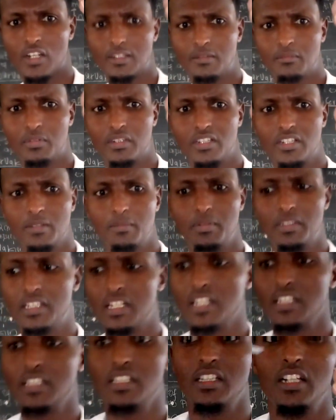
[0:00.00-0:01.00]

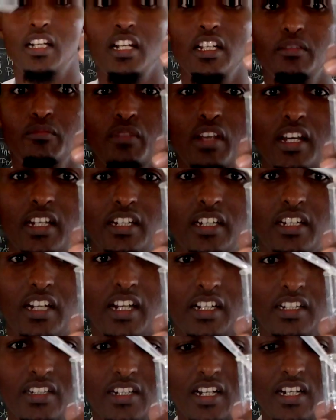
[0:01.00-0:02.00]
precipitate. Let me add in
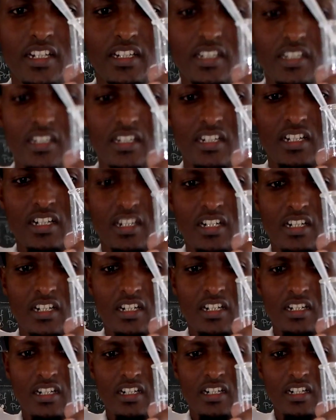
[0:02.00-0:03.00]
excess,
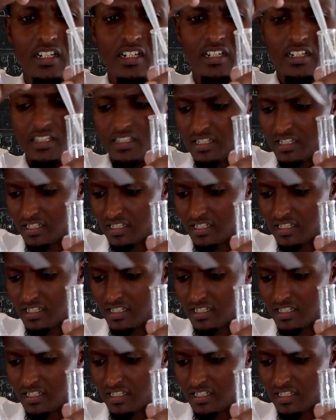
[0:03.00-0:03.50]
yeah,